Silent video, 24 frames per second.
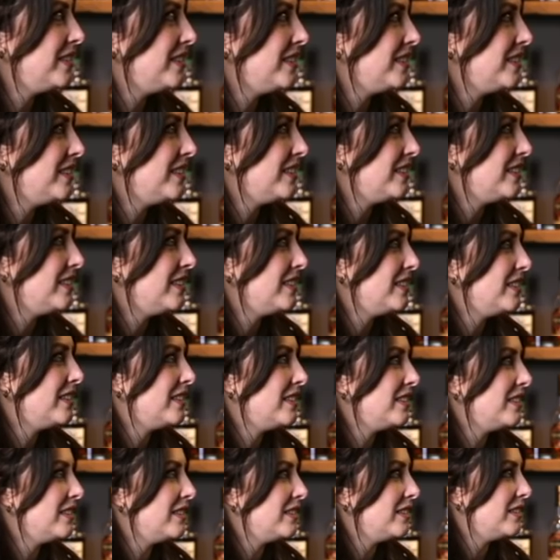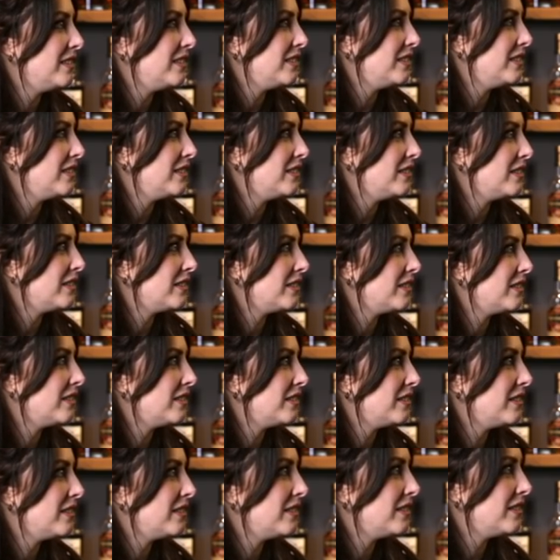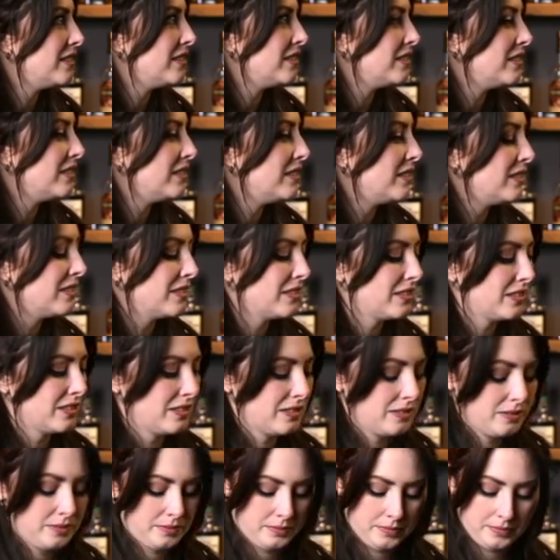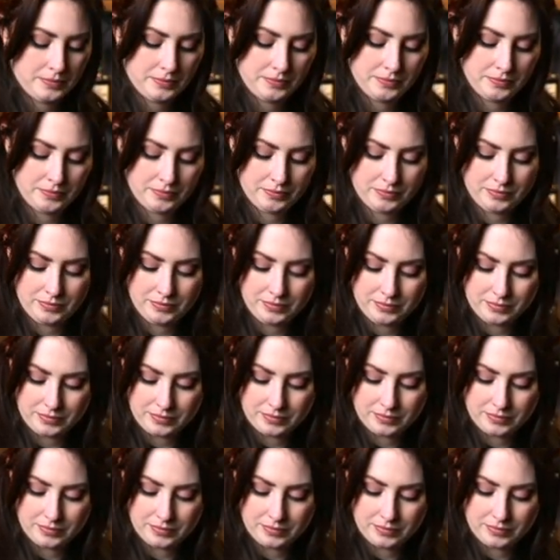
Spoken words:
(silent)